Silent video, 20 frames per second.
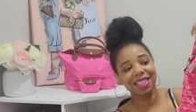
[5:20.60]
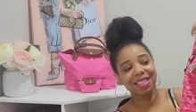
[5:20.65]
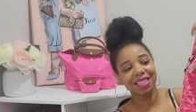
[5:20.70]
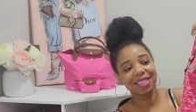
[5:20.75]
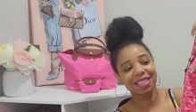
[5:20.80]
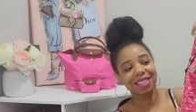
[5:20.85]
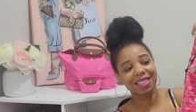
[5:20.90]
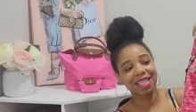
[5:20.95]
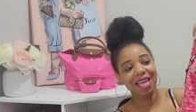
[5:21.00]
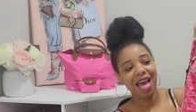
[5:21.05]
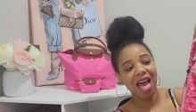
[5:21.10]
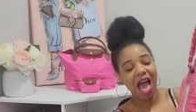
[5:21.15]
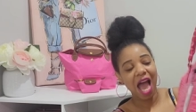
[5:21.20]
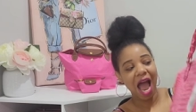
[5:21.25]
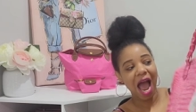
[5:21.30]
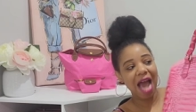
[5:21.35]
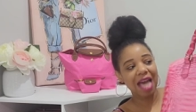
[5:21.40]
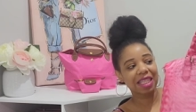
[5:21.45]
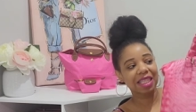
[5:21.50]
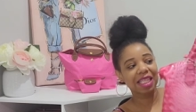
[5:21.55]
this.
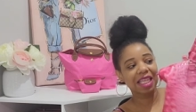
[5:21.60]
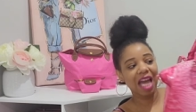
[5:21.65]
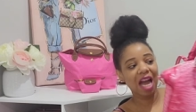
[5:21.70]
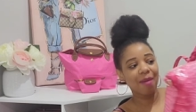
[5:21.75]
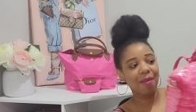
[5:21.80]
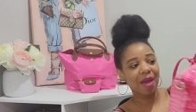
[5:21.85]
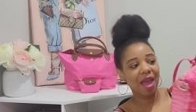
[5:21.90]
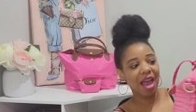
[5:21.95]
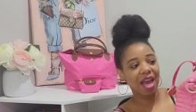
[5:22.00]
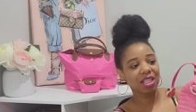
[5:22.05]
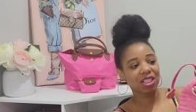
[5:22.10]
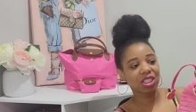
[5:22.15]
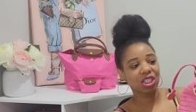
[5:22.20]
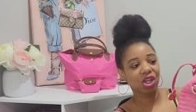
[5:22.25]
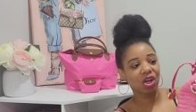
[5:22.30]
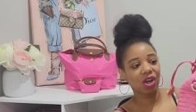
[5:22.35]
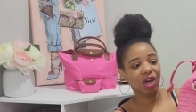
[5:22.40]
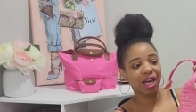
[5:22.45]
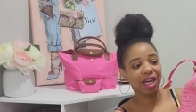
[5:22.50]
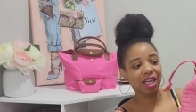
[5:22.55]
I think I'm gonna actually
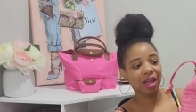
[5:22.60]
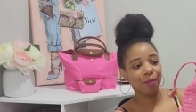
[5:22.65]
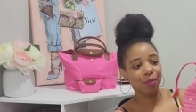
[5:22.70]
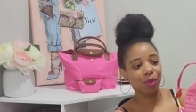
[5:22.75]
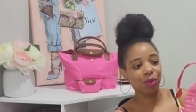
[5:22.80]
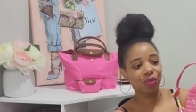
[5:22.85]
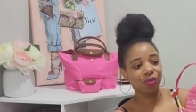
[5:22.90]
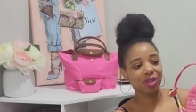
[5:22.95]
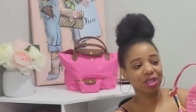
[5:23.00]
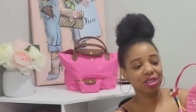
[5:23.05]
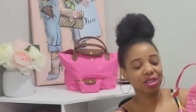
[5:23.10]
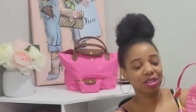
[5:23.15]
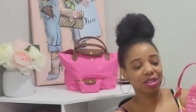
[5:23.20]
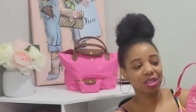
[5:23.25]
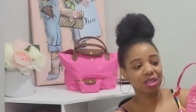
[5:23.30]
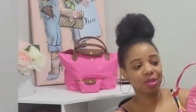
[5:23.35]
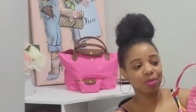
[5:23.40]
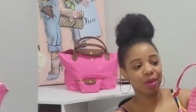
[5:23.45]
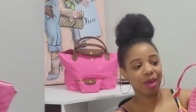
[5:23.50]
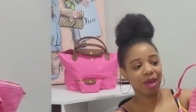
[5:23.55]
go ahead and move into this